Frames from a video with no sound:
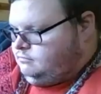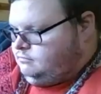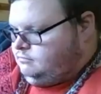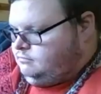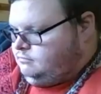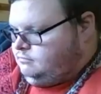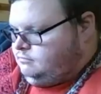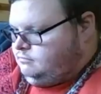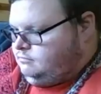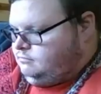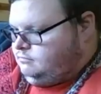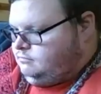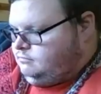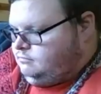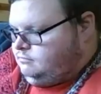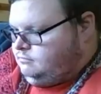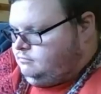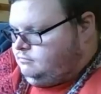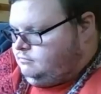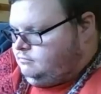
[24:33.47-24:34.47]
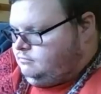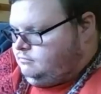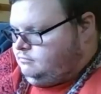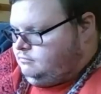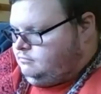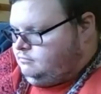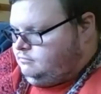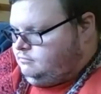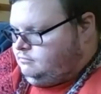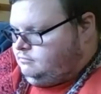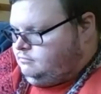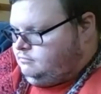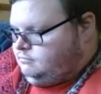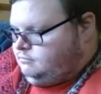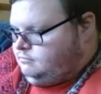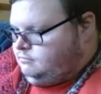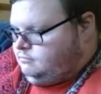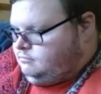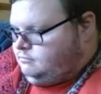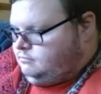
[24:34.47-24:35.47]

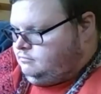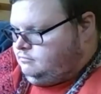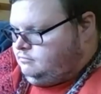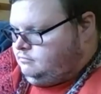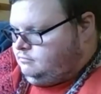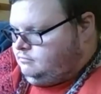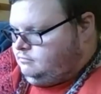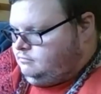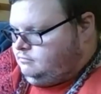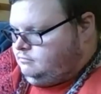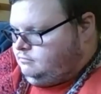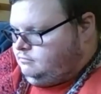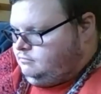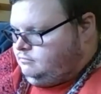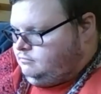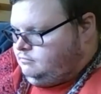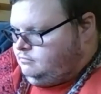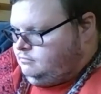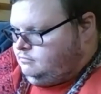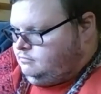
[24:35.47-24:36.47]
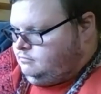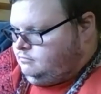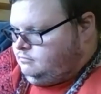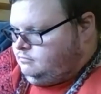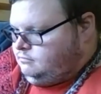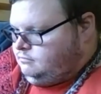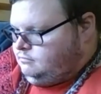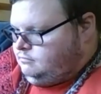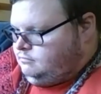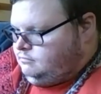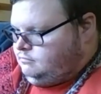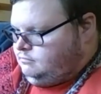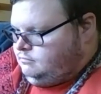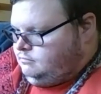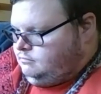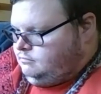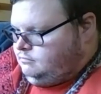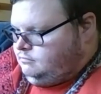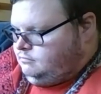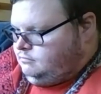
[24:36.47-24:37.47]

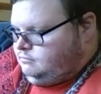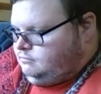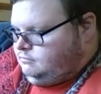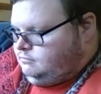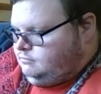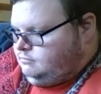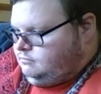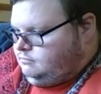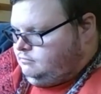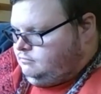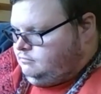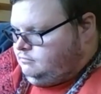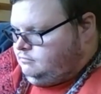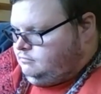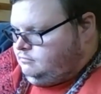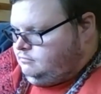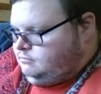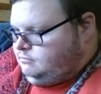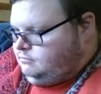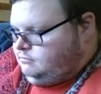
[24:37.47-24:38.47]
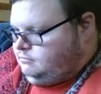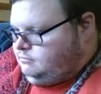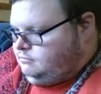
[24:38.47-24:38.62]
Nothing is said.